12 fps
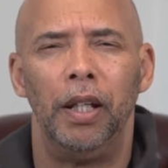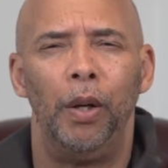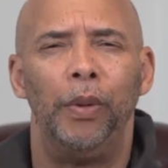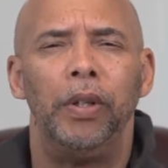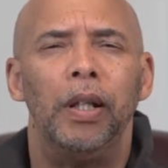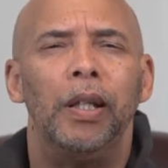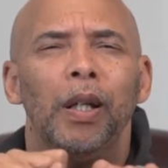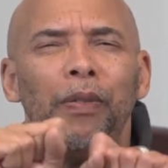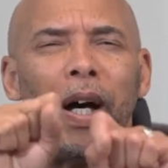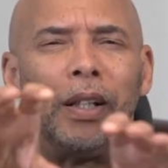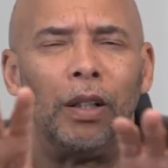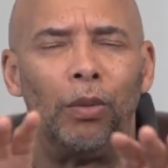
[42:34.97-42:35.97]
And when you
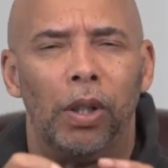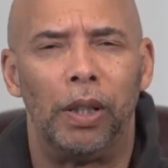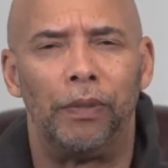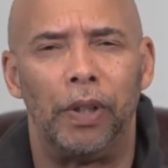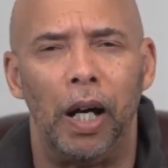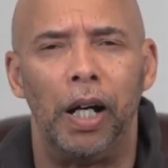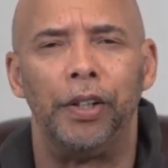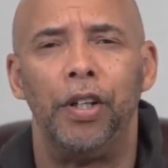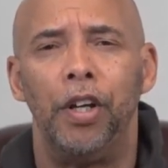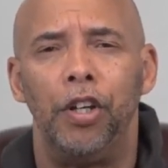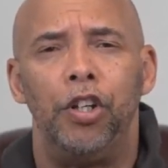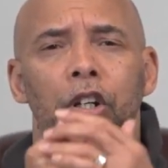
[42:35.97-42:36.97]
live out the Word of God,
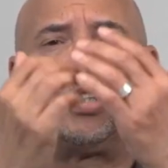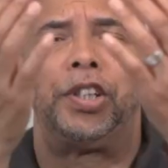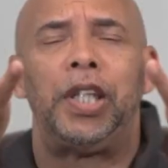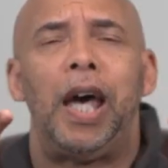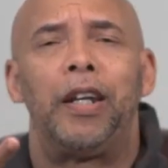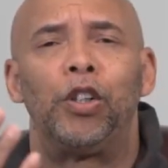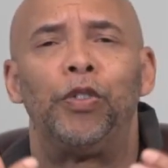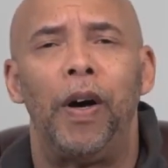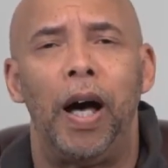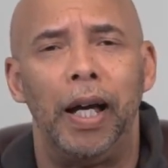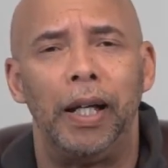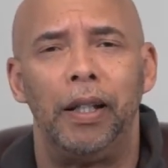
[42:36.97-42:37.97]
you're
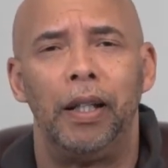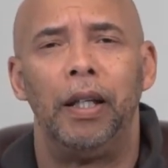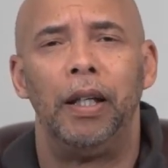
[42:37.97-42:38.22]
satisfied